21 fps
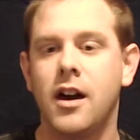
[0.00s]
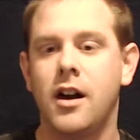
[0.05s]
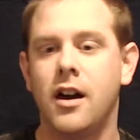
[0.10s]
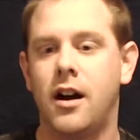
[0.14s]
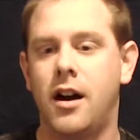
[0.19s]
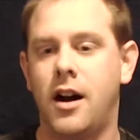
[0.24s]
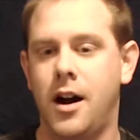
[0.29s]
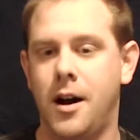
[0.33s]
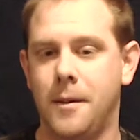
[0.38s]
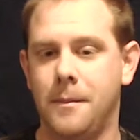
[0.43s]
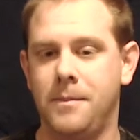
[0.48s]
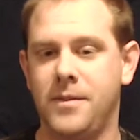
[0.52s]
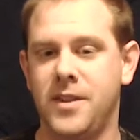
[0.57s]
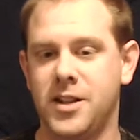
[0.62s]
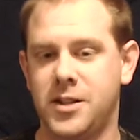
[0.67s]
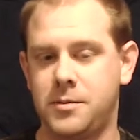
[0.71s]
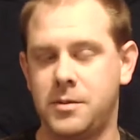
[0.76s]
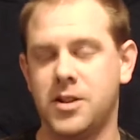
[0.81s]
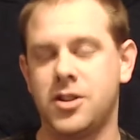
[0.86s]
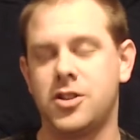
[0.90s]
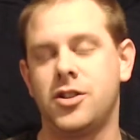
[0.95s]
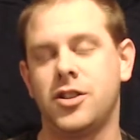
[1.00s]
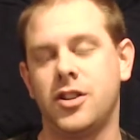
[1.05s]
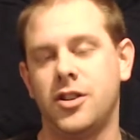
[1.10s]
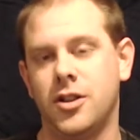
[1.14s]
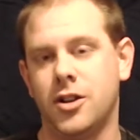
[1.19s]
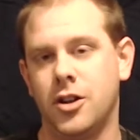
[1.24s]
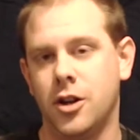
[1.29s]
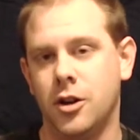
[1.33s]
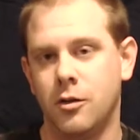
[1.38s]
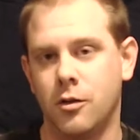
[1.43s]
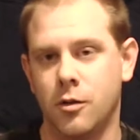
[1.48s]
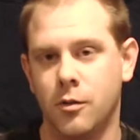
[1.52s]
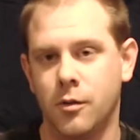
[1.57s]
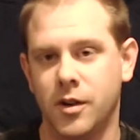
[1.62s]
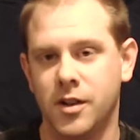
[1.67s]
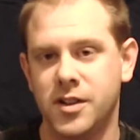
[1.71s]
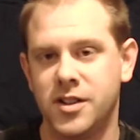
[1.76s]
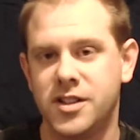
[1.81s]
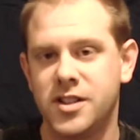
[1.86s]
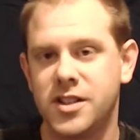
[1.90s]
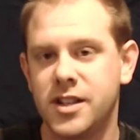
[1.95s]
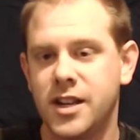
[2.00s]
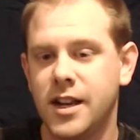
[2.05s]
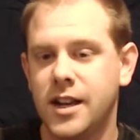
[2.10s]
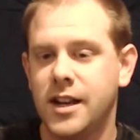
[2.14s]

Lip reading: especially the newer ones.